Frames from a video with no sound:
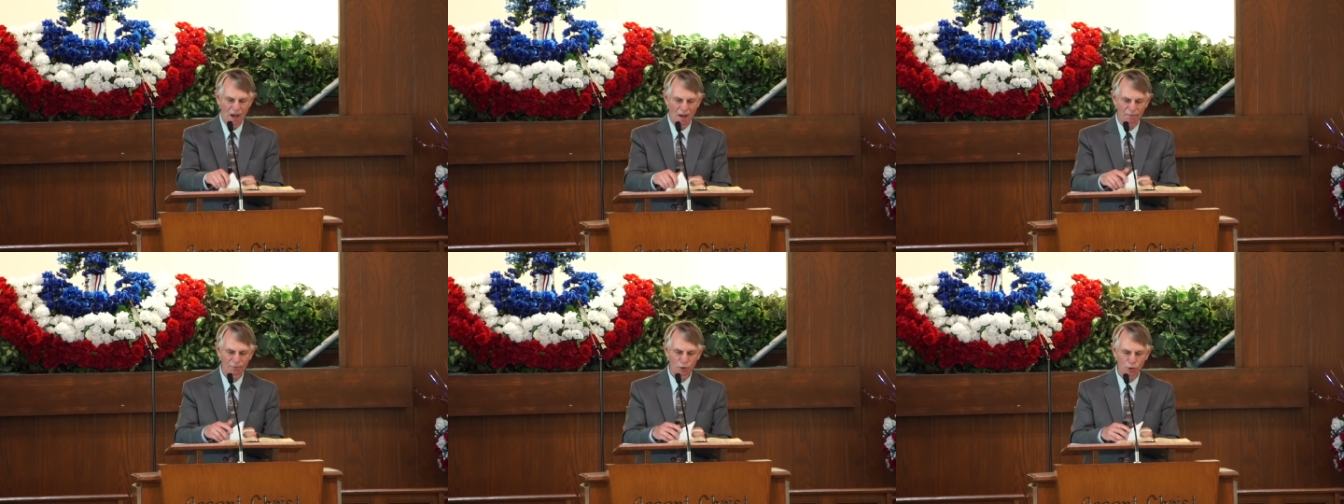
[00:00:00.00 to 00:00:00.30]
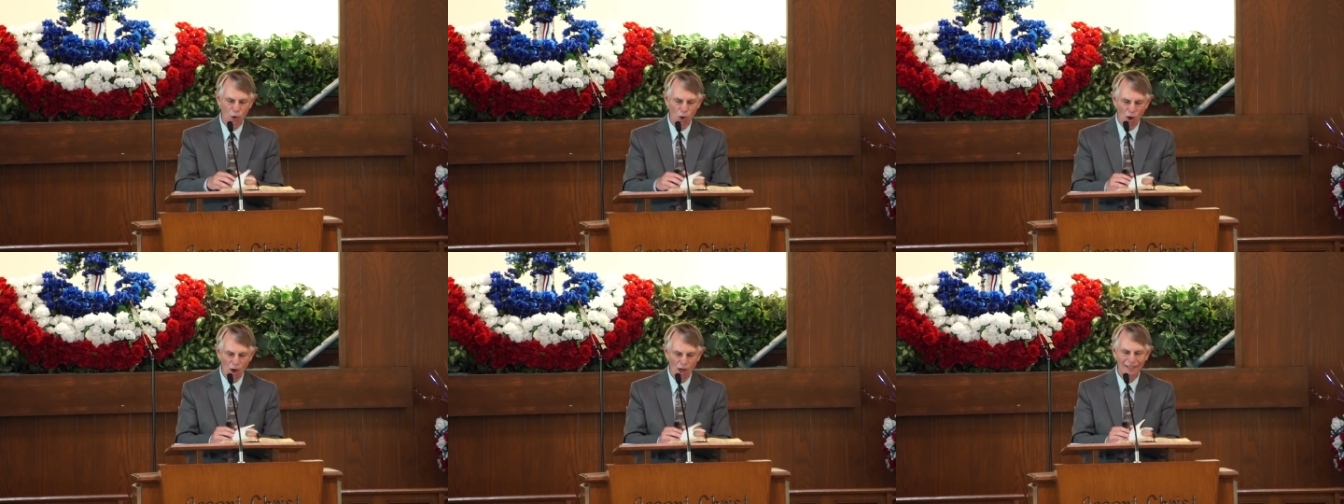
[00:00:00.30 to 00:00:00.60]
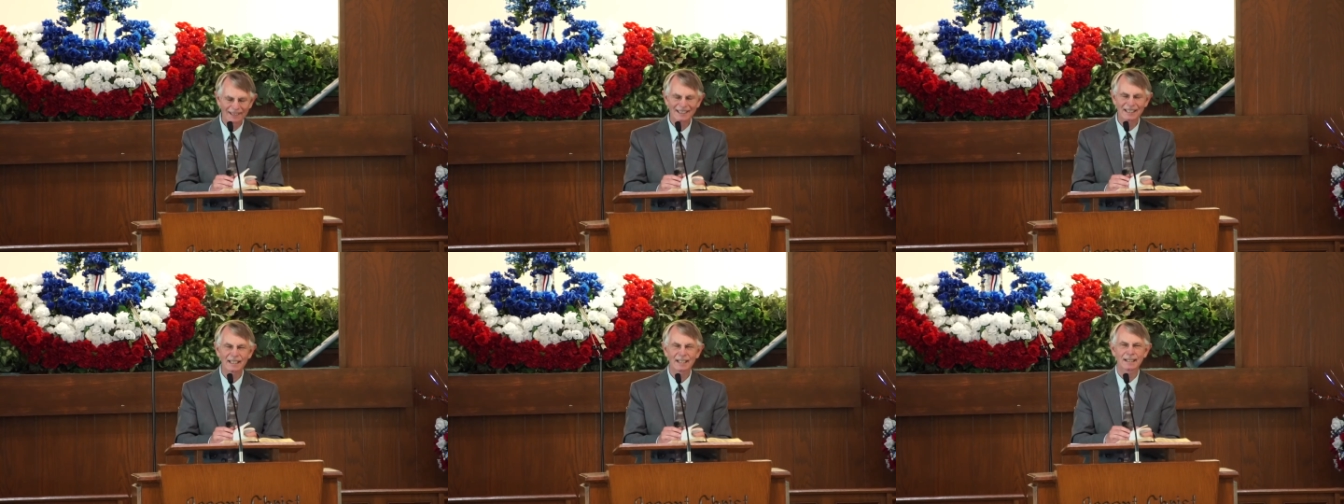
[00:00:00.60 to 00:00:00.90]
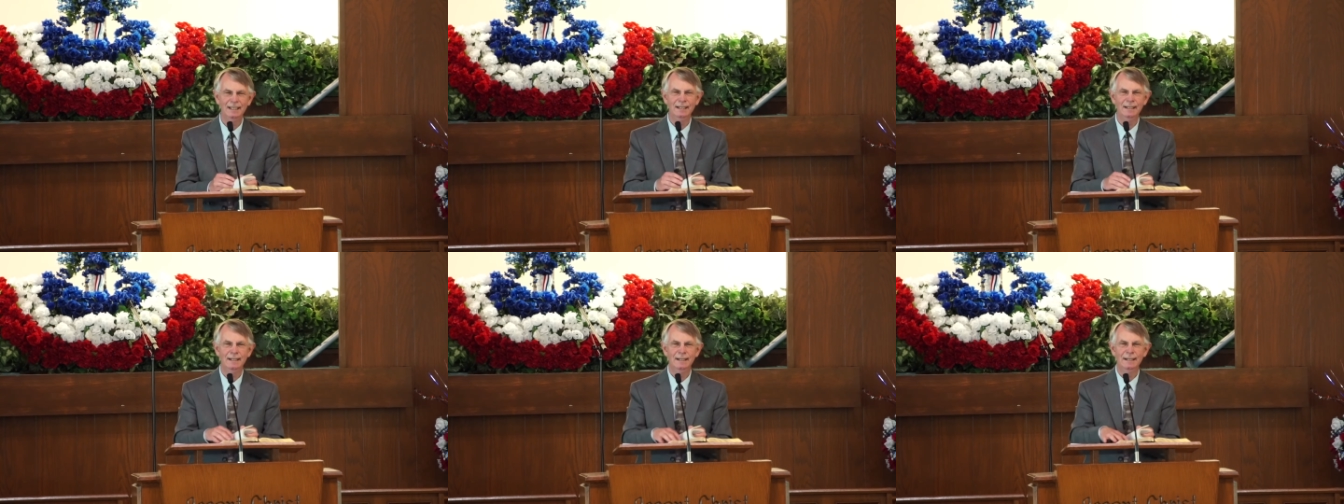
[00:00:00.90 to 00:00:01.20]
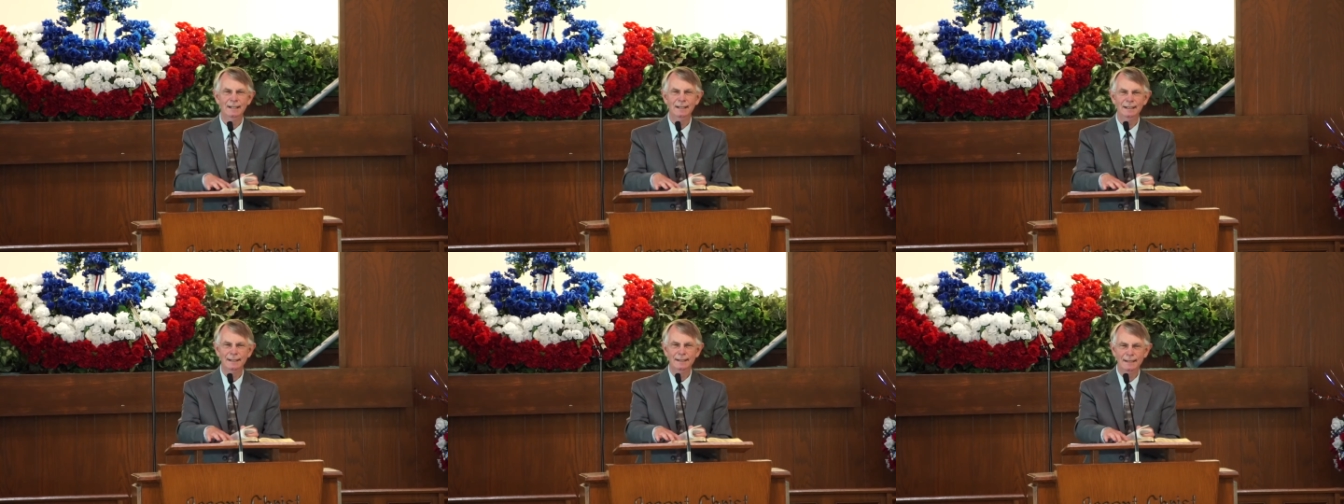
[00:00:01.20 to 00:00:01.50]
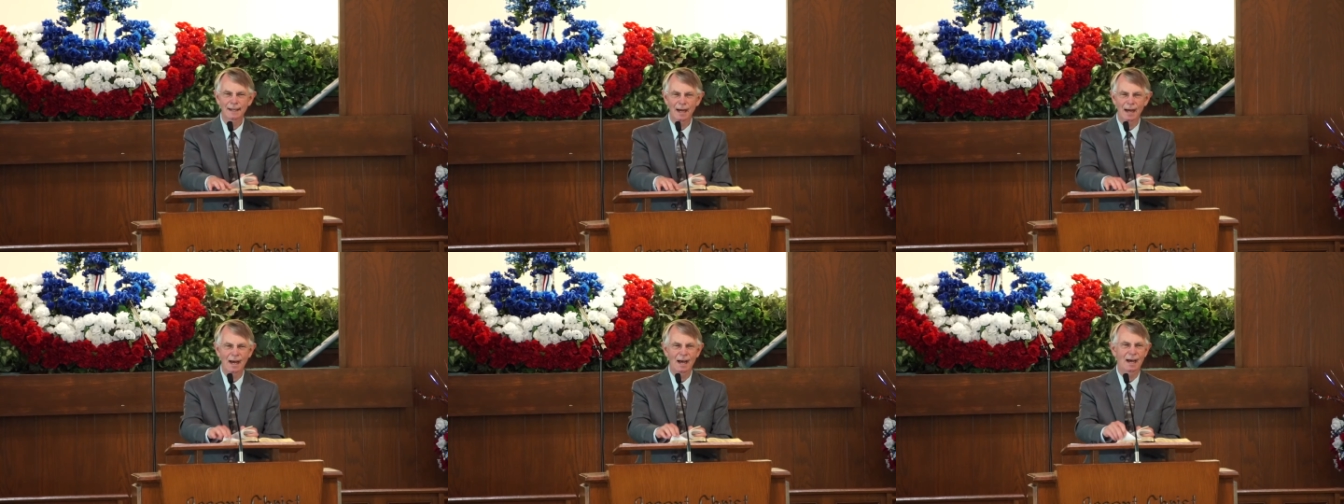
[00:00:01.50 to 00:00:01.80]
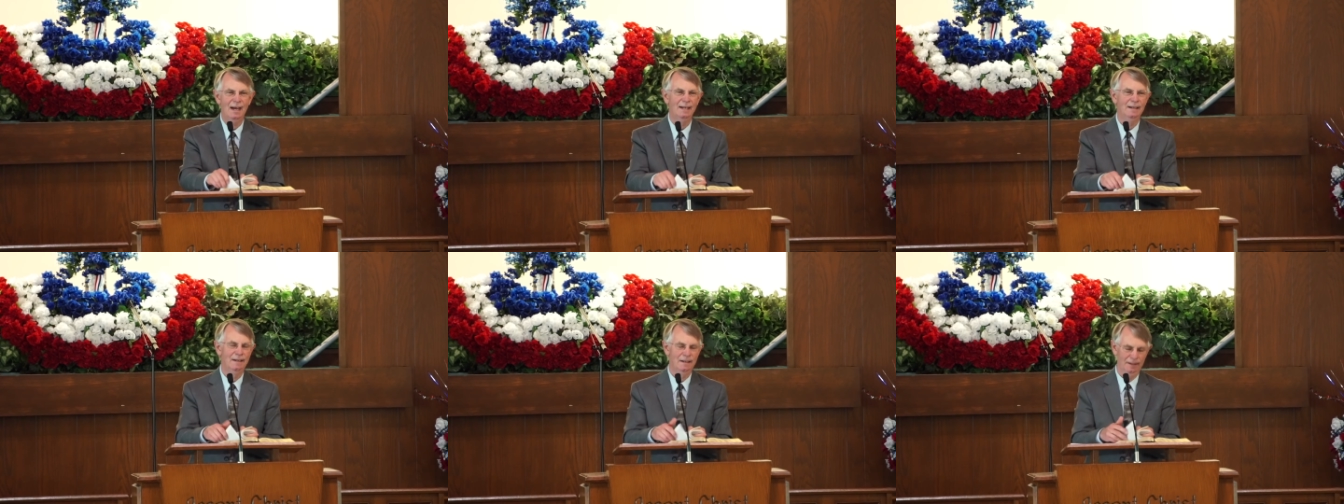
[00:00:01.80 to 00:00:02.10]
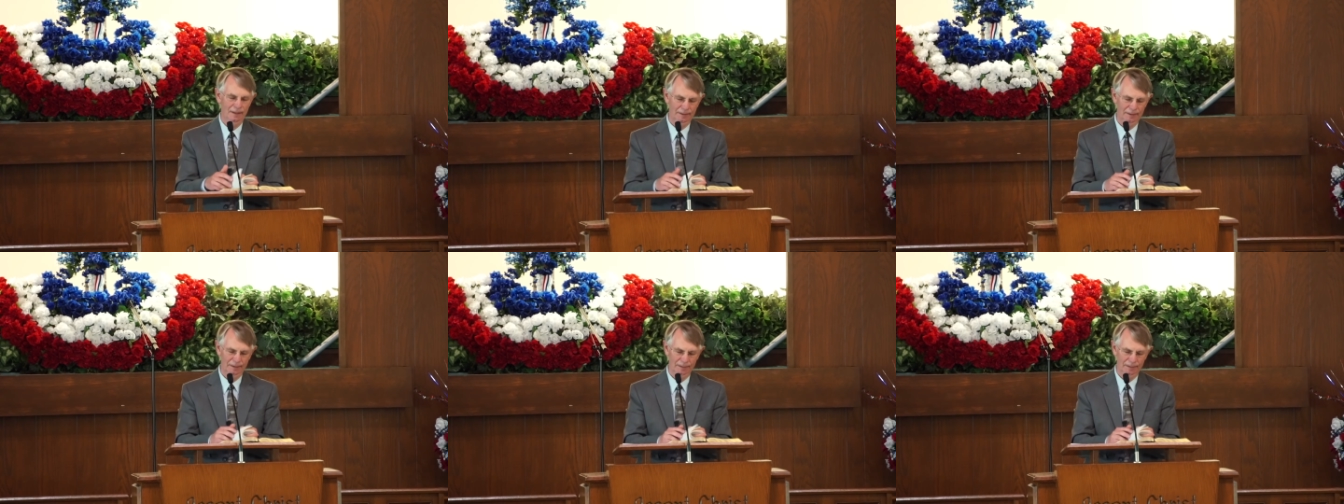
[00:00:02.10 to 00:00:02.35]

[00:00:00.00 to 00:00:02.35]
of taunting God,